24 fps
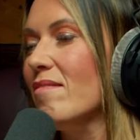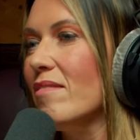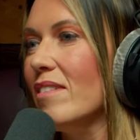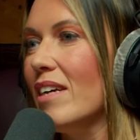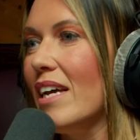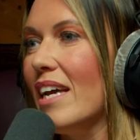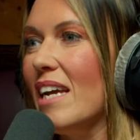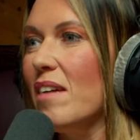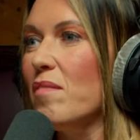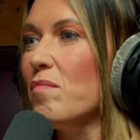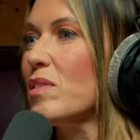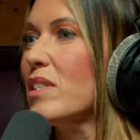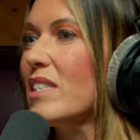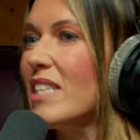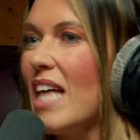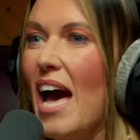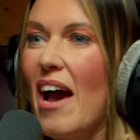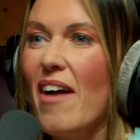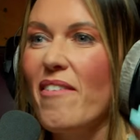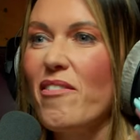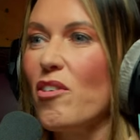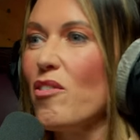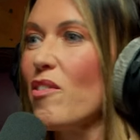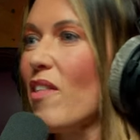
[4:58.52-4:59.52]
it was
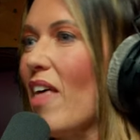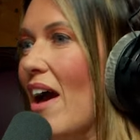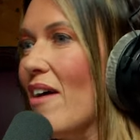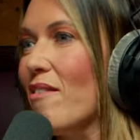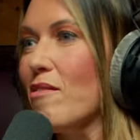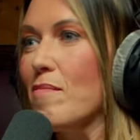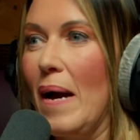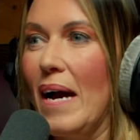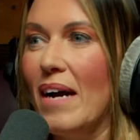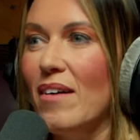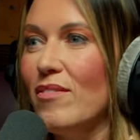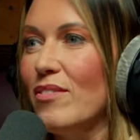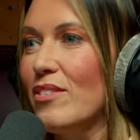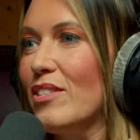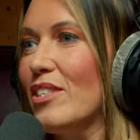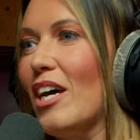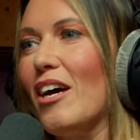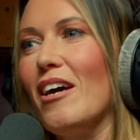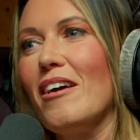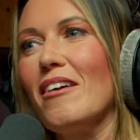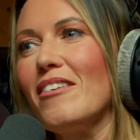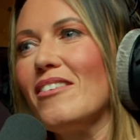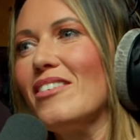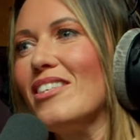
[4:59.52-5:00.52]
there or thereabouts,
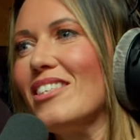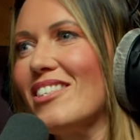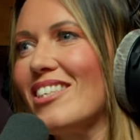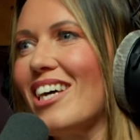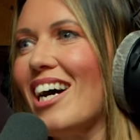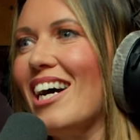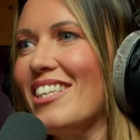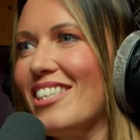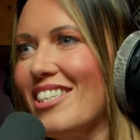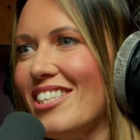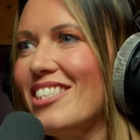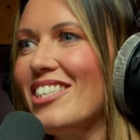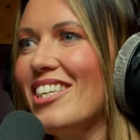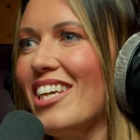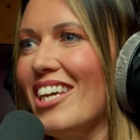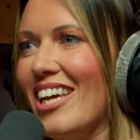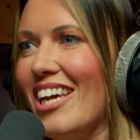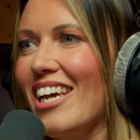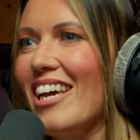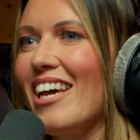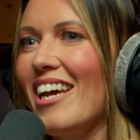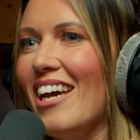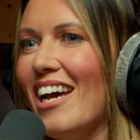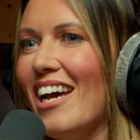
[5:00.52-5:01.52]
so decided to